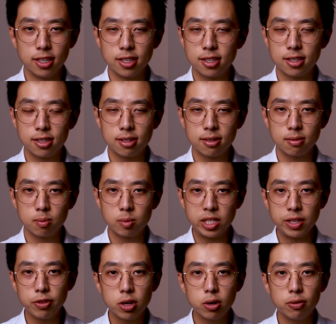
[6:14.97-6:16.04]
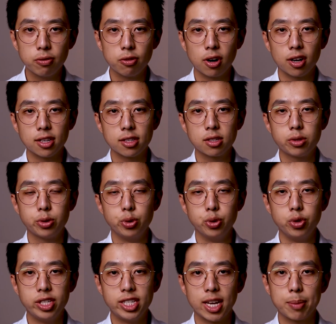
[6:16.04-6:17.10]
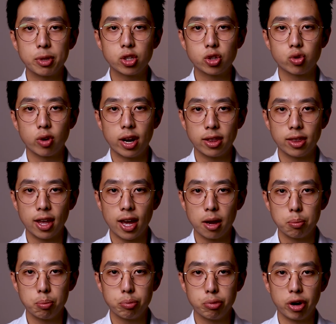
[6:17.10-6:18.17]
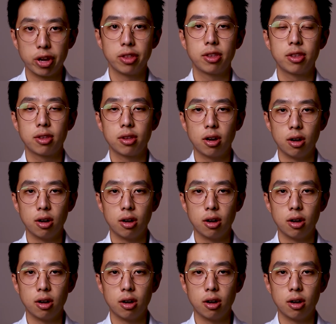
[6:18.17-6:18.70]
it's difficult for us to demonstrate that breadth